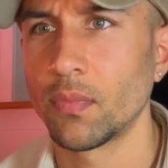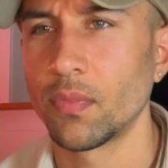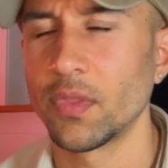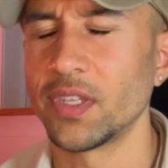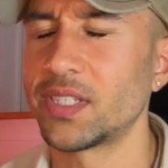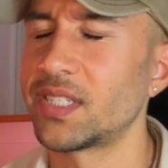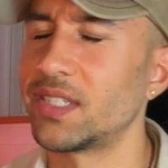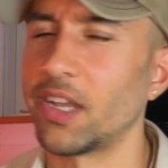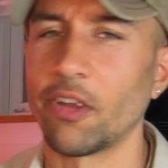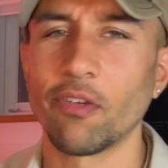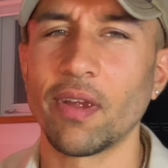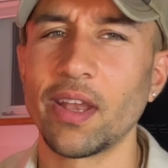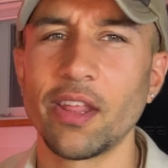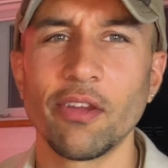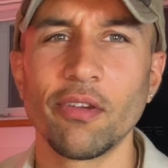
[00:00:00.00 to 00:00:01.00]
This snare
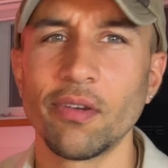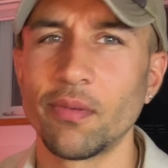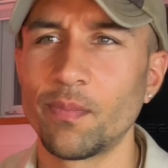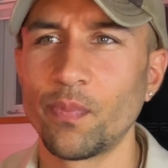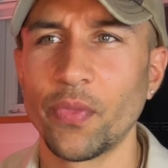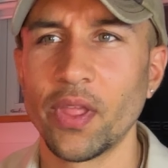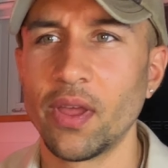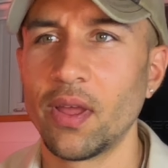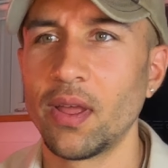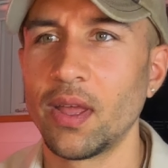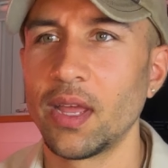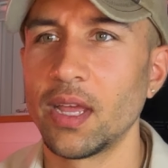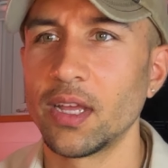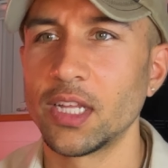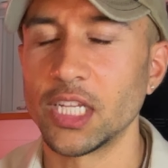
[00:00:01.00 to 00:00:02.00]
right here
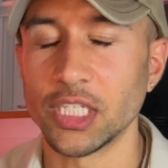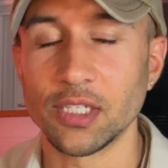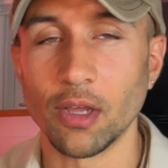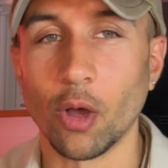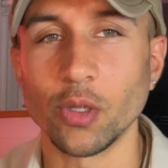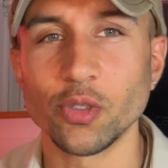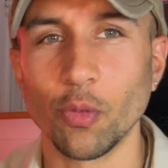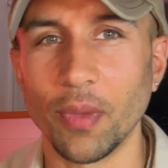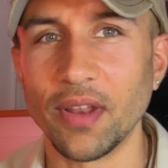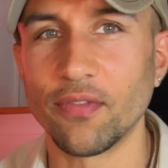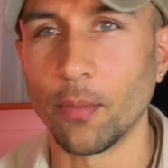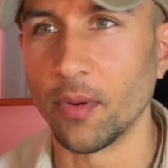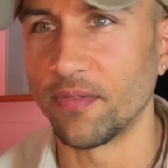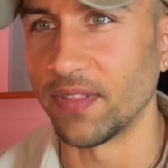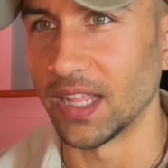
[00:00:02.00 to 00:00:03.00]
is also made from
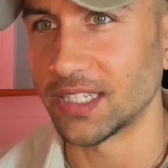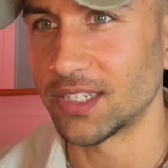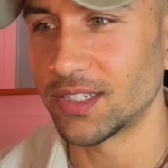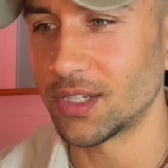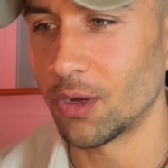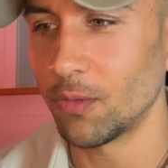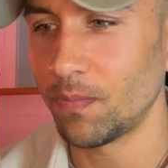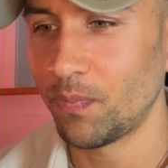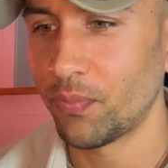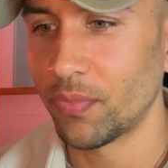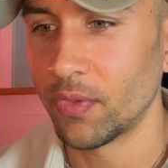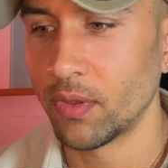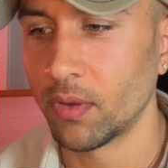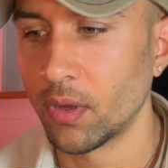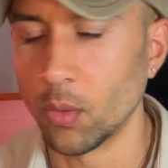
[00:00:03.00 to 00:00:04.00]
a flexitone,
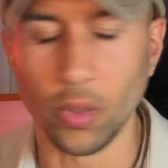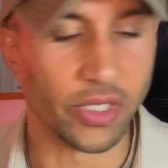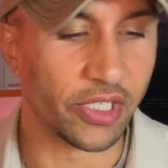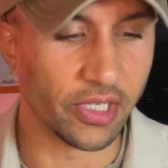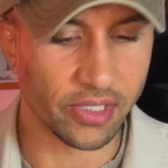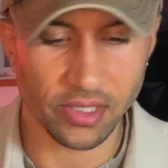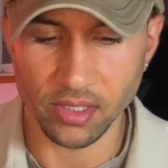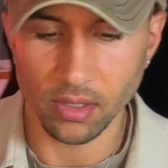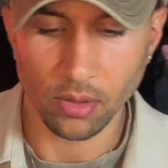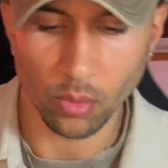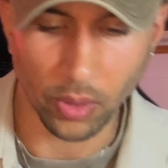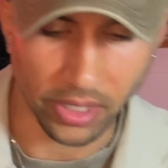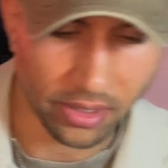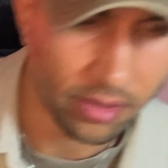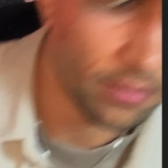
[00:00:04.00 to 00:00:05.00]
which is, wait.